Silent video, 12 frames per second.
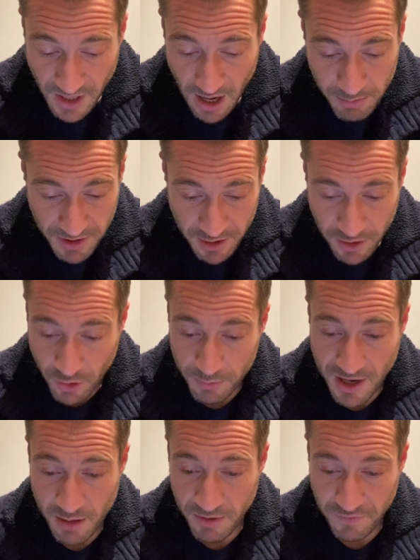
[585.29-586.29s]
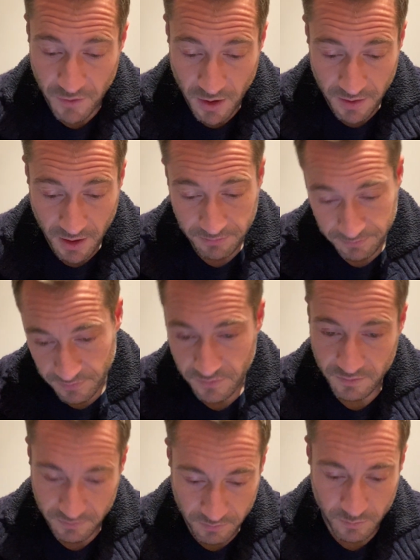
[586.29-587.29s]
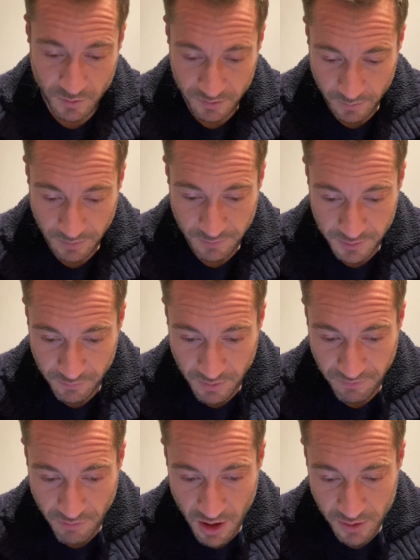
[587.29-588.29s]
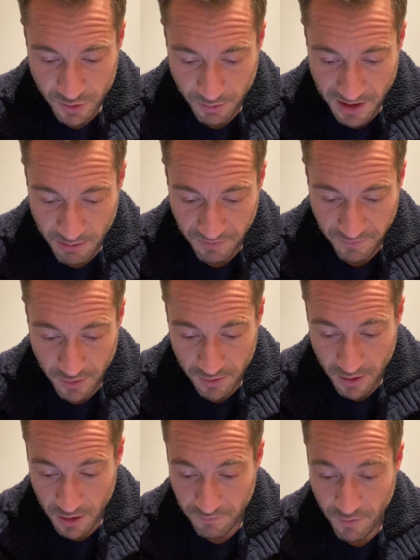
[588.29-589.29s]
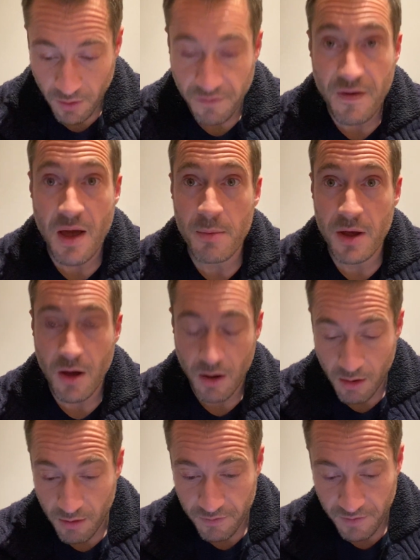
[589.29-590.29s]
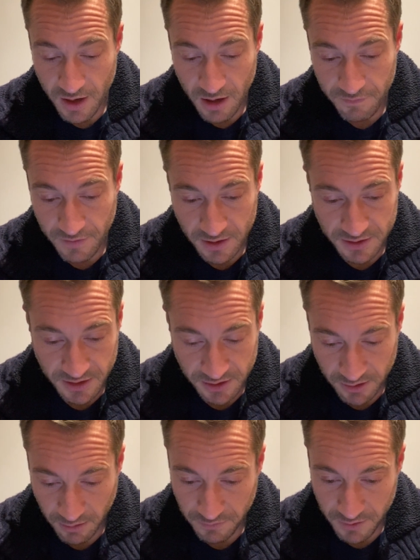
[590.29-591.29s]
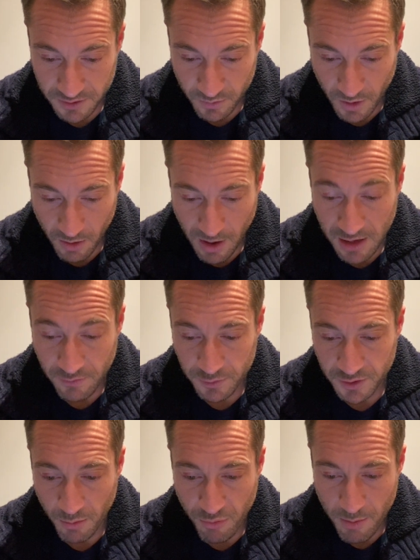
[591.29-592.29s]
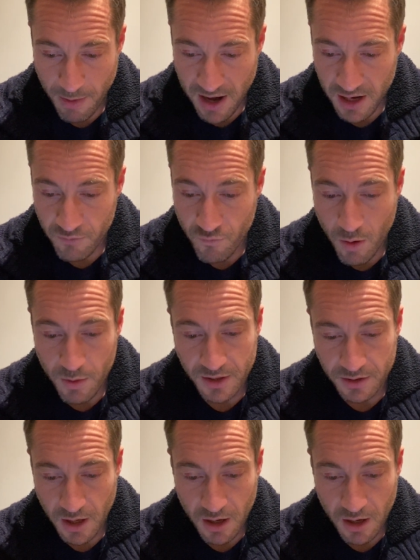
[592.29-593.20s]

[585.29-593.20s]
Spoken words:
but then you come down a bit further. If it's a refresh, come down a bit further, and you've got a fair bit of fantasy stuff as well. And you also got pre-painted ruins,